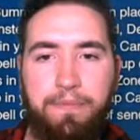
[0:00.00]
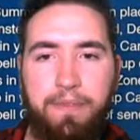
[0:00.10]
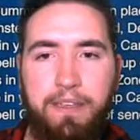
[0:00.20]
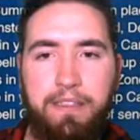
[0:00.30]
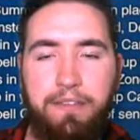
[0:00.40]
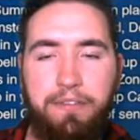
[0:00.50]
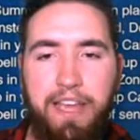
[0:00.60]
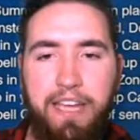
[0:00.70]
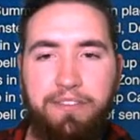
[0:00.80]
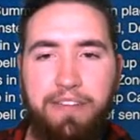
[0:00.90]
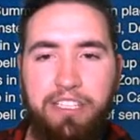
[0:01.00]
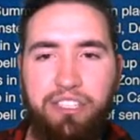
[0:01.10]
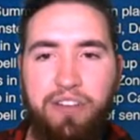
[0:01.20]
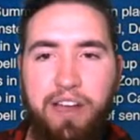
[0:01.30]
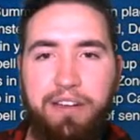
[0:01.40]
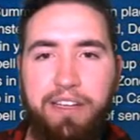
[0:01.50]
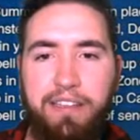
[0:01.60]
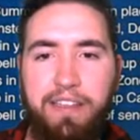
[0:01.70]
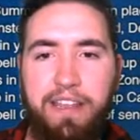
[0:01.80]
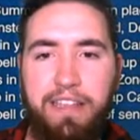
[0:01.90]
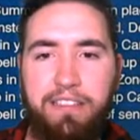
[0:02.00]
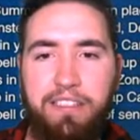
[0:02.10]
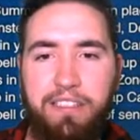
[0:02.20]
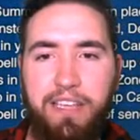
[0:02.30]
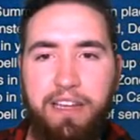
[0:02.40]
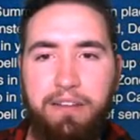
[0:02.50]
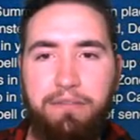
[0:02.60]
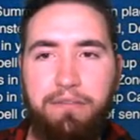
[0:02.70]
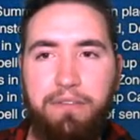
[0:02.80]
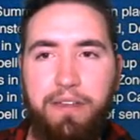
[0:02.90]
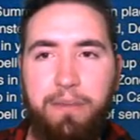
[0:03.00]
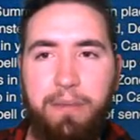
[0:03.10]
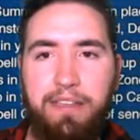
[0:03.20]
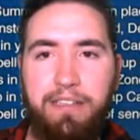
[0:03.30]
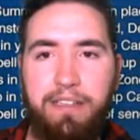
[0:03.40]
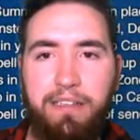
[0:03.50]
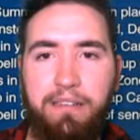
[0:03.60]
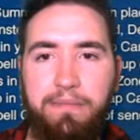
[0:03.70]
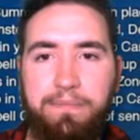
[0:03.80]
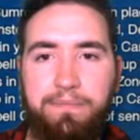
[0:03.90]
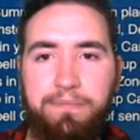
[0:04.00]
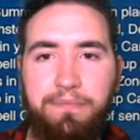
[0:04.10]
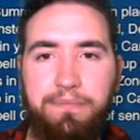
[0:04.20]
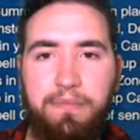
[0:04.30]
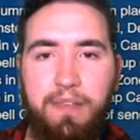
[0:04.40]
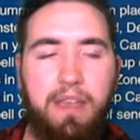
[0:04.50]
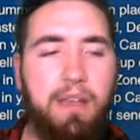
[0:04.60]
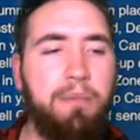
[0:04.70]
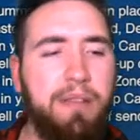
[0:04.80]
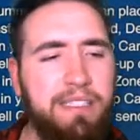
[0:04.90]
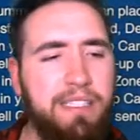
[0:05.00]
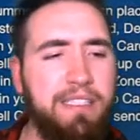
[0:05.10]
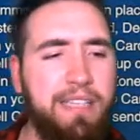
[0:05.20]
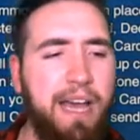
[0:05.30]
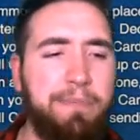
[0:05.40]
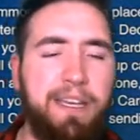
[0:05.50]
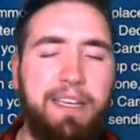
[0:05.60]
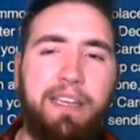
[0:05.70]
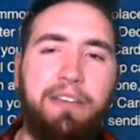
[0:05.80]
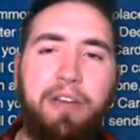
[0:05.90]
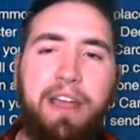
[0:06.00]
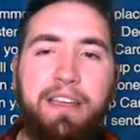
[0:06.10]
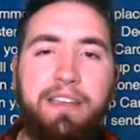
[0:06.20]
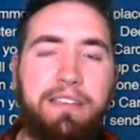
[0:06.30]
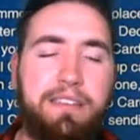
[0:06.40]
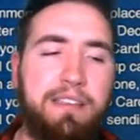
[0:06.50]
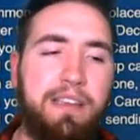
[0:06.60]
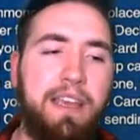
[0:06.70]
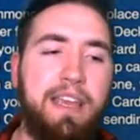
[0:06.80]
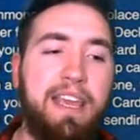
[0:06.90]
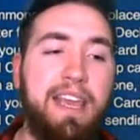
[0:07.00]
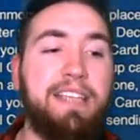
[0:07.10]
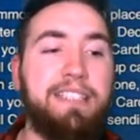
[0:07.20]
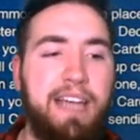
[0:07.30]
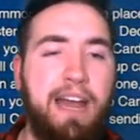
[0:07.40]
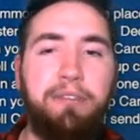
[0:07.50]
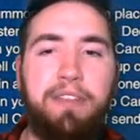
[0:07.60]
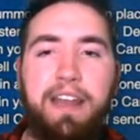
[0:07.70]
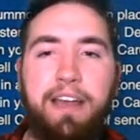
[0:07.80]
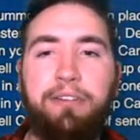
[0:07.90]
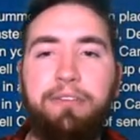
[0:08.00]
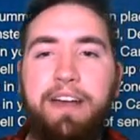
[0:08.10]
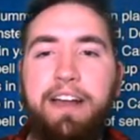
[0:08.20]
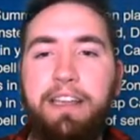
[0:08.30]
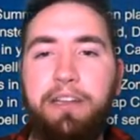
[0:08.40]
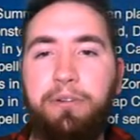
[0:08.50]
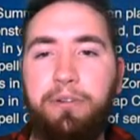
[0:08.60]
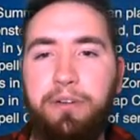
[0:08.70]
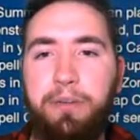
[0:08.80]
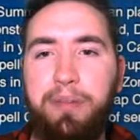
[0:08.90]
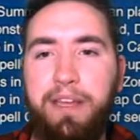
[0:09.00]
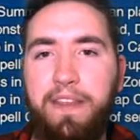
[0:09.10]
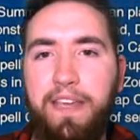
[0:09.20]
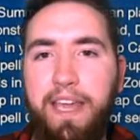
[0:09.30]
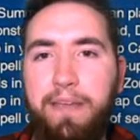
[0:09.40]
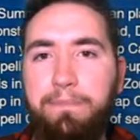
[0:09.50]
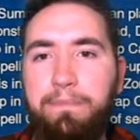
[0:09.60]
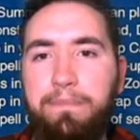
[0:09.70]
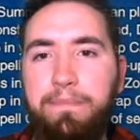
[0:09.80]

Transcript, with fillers: Because if he activates Drowning, then that's just kind of amazing. Plus he's top decking, right? Because he has to out the Necrovalley in order to play the game.